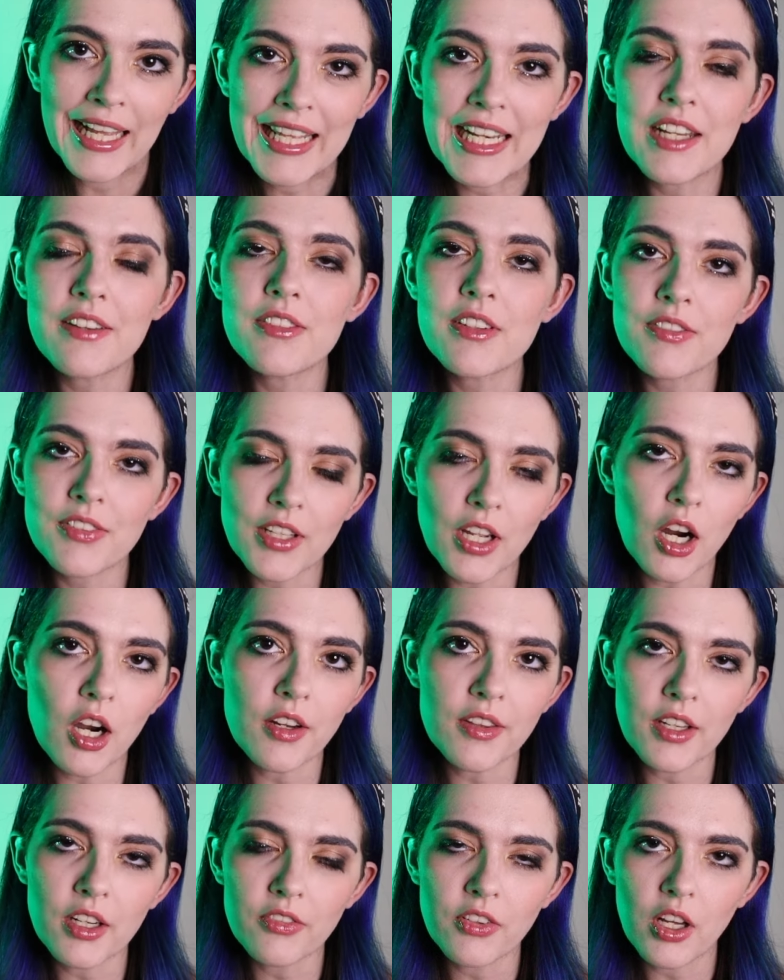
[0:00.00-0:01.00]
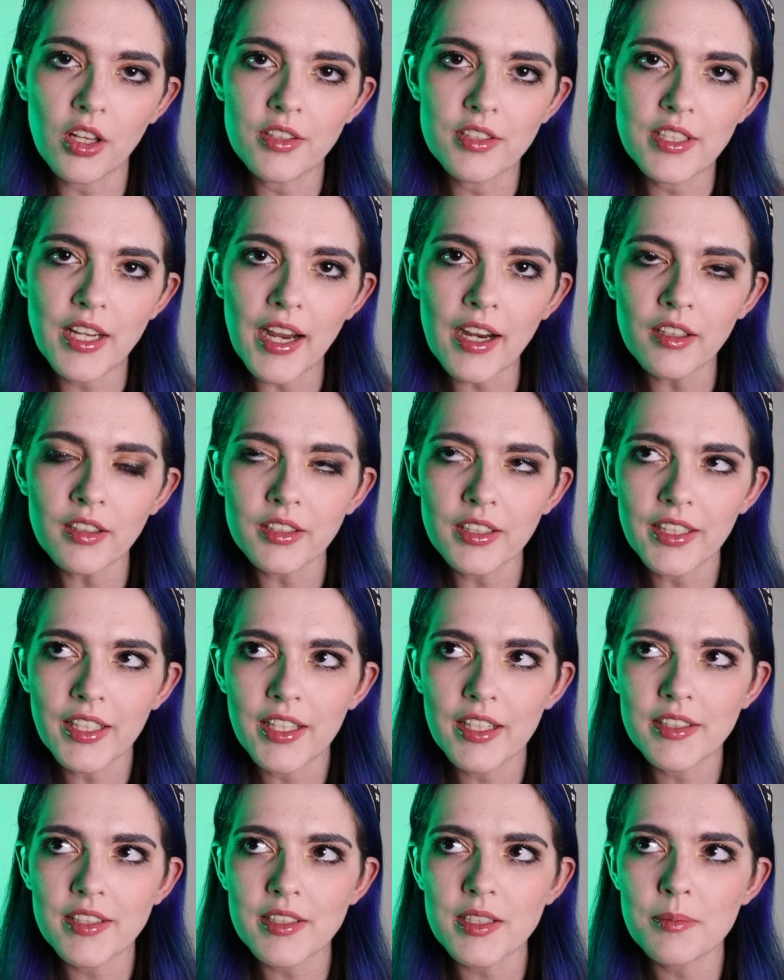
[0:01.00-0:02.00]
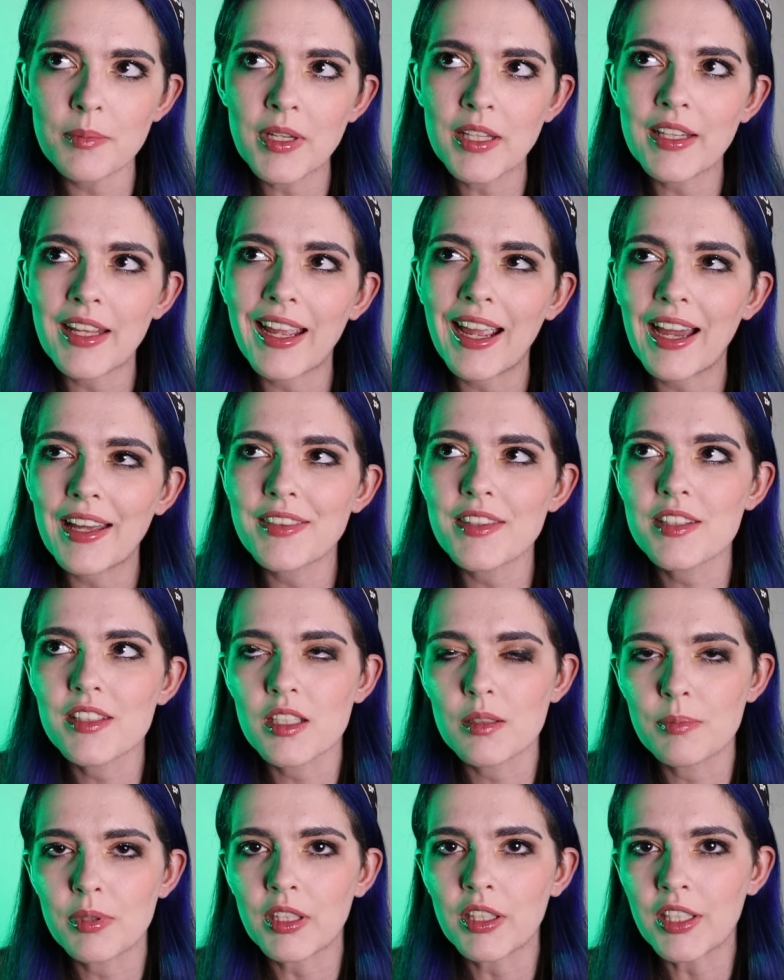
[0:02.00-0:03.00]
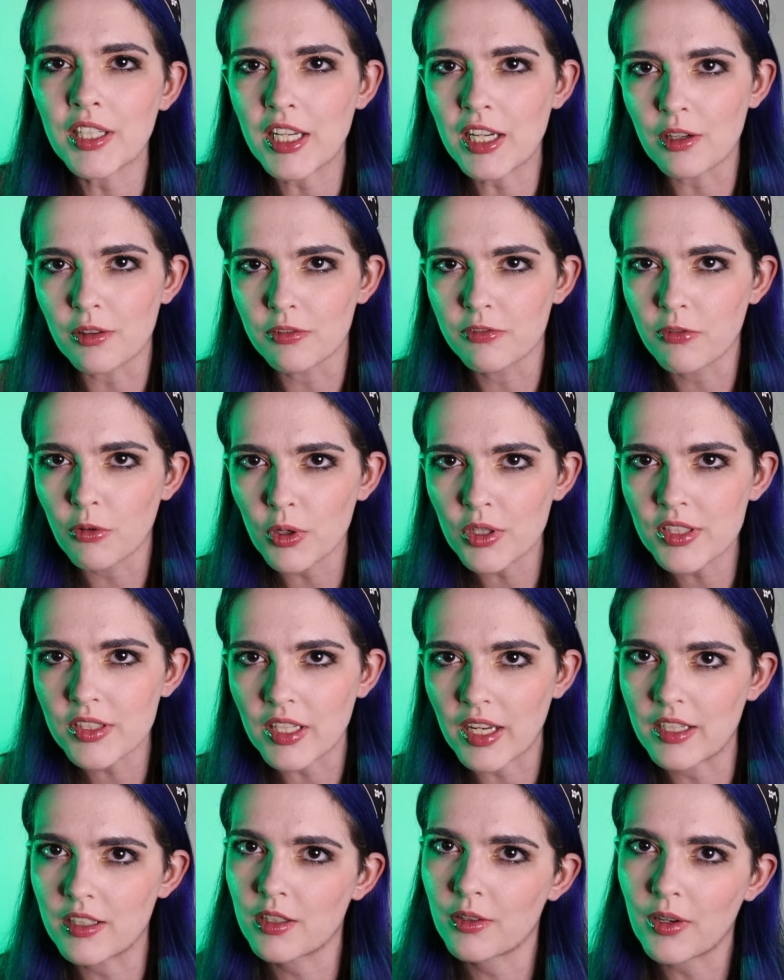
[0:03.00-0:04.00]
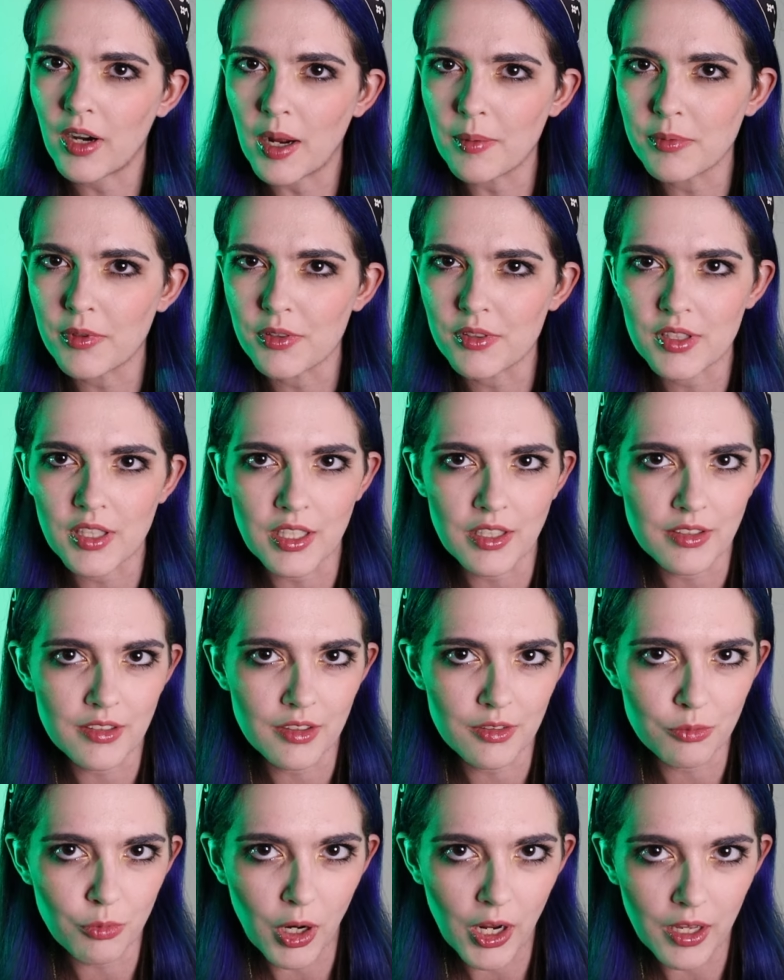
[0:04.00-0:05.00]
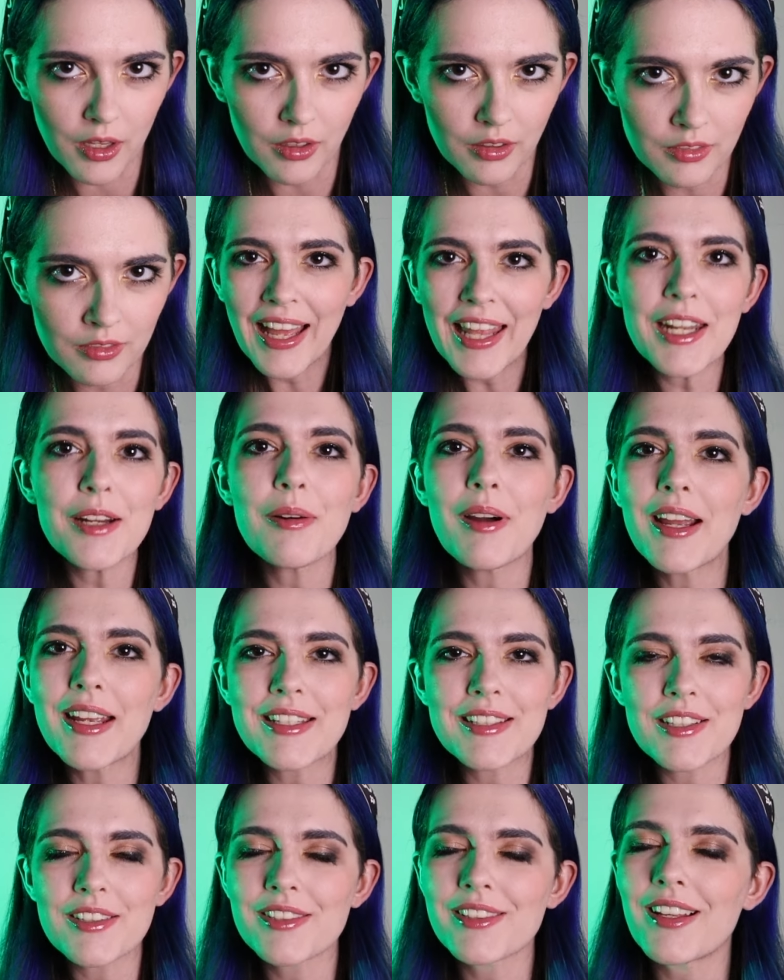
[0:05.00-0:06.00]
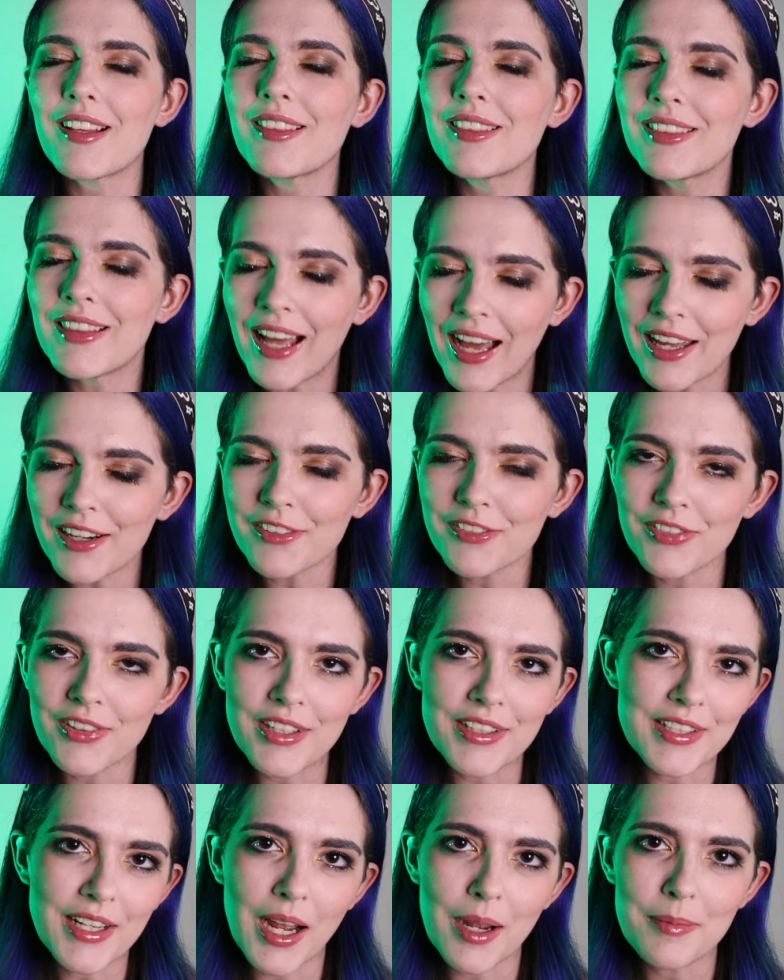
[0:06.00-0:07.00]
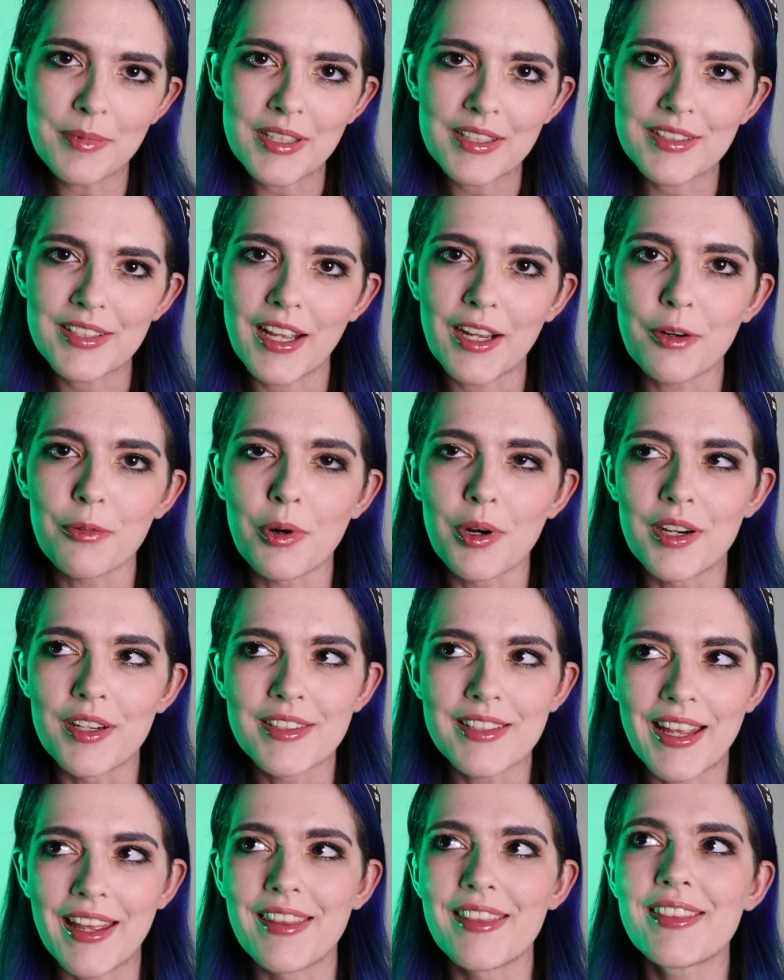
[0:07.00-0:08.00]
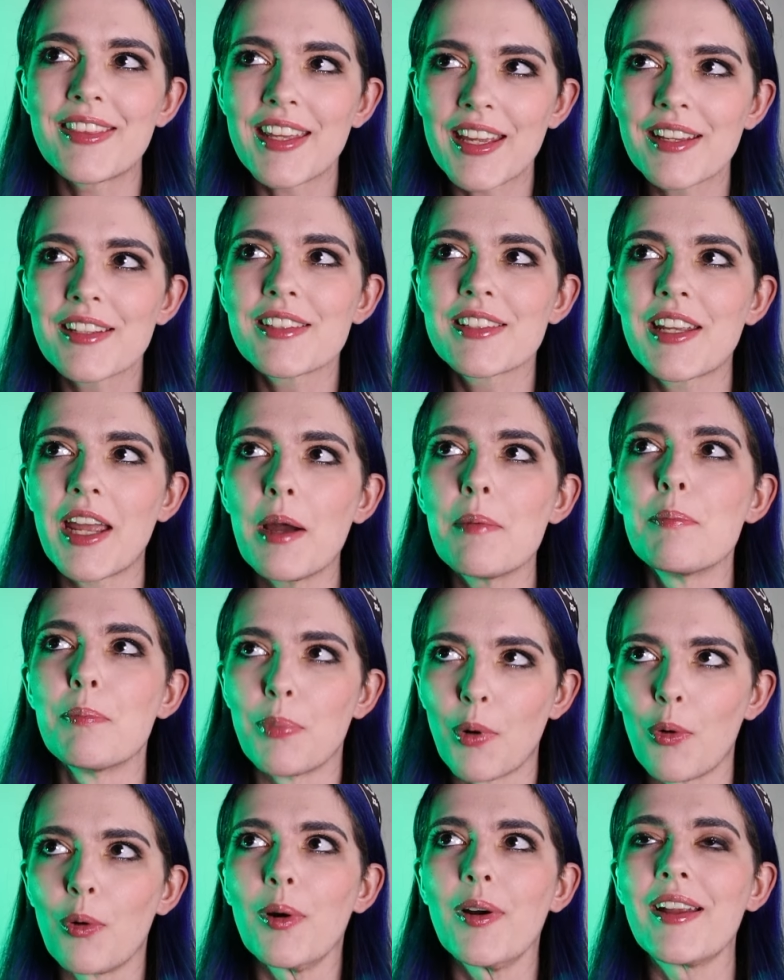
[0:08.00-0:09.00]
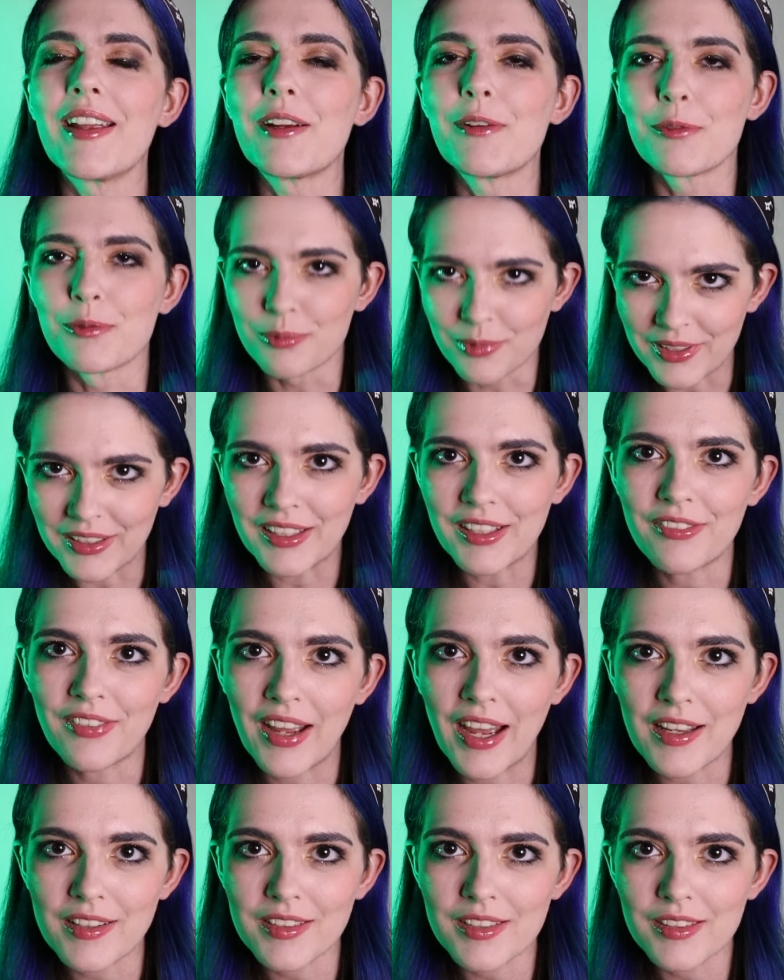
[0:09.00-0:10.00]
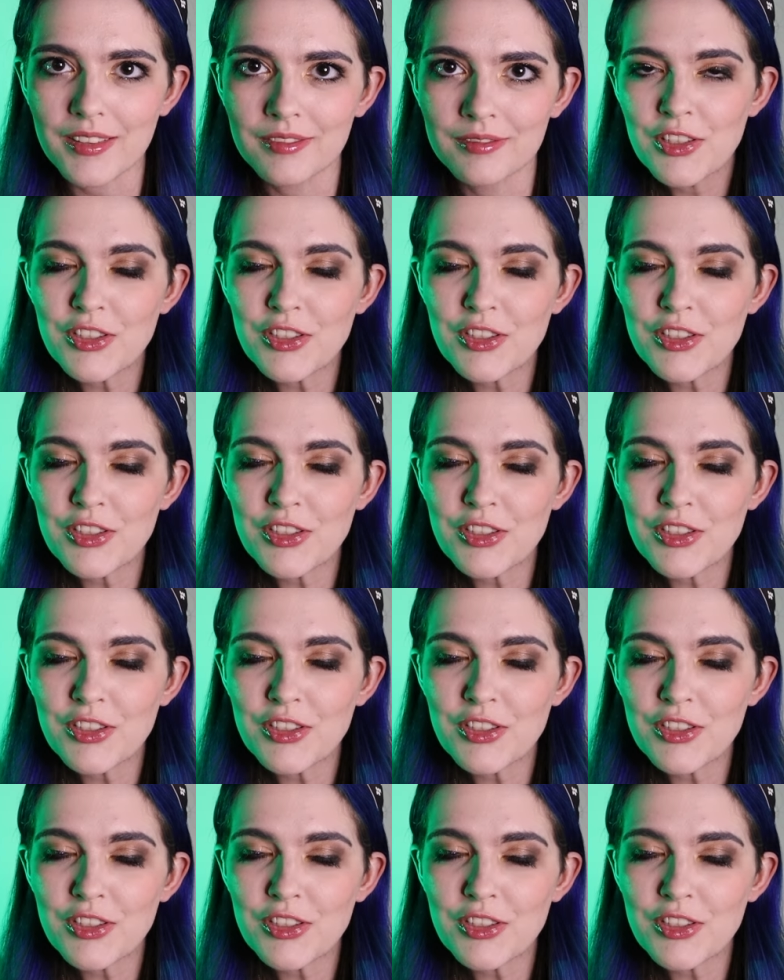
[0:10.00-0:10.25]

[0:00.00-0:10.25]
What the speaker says: And even if they are there voluntarily, it doesn't mean they had the stability or foresight to grab those things as well. Anyways, there's a lot of free time in the psych wards and things get boring really fast.